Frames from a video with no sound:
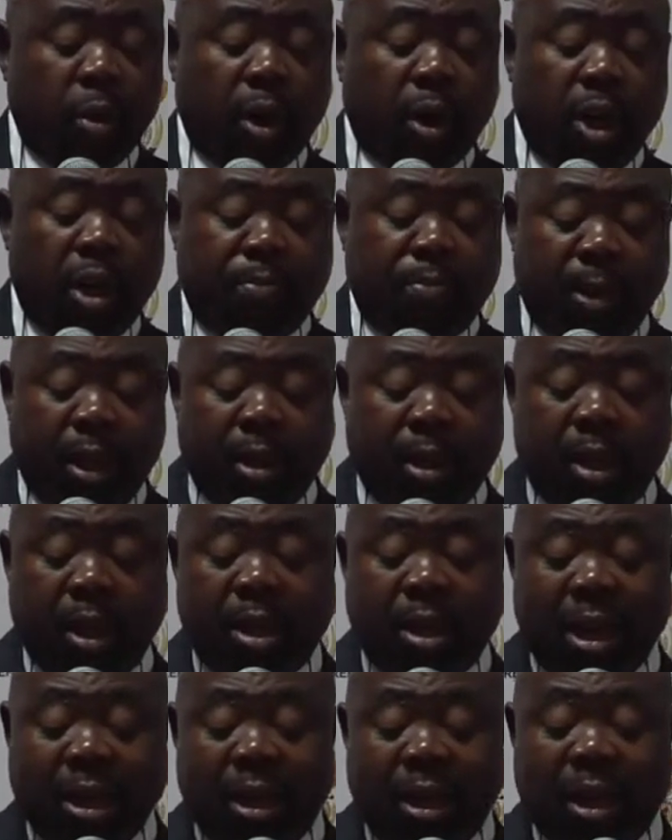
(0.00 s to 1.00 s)
to rebuild the
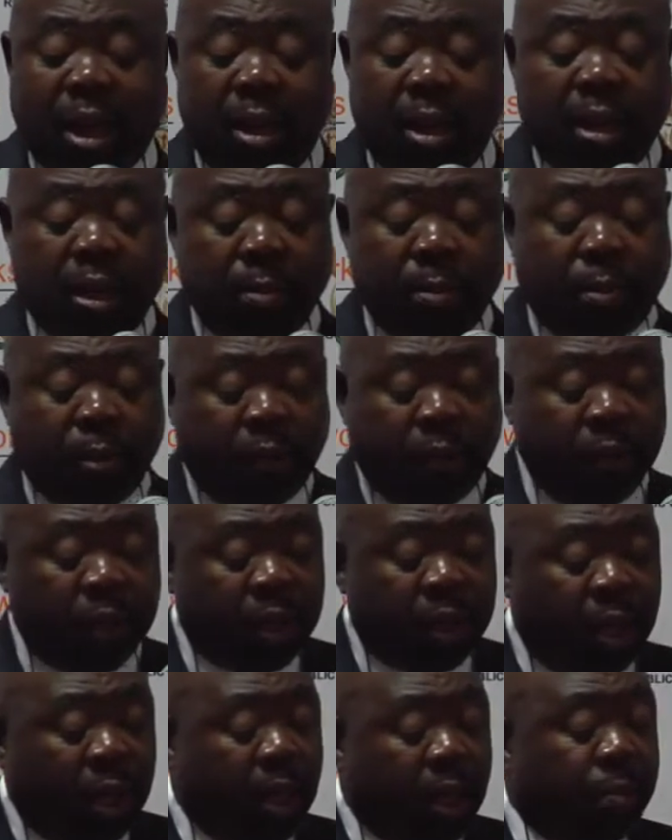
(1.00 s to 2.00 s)
technical and the
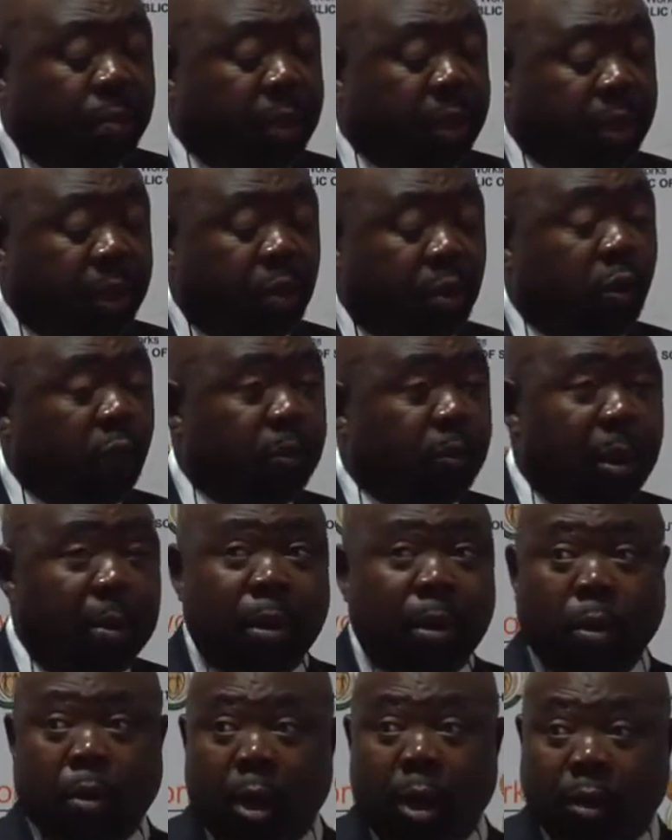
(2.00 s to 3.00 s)
professional capacity of
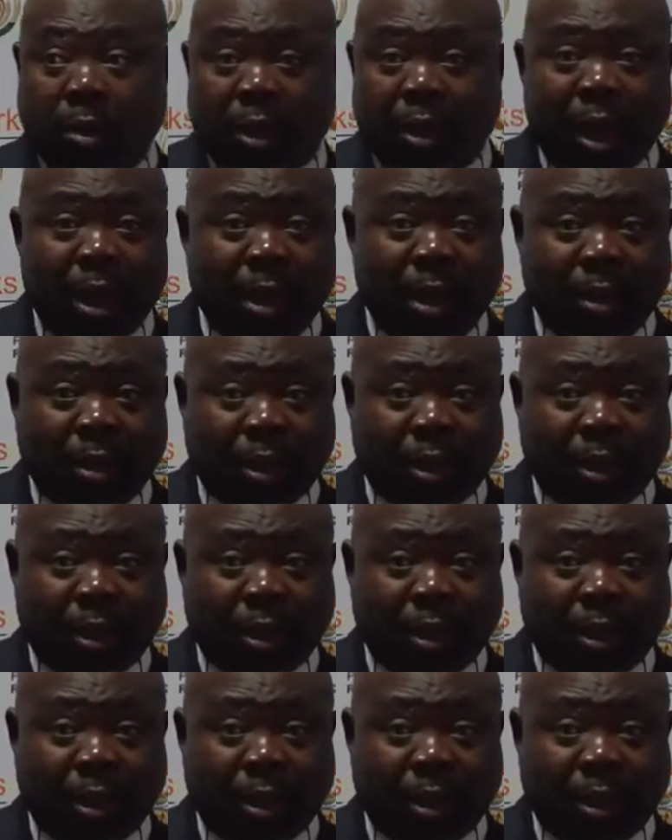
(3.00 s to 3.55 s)
public works and the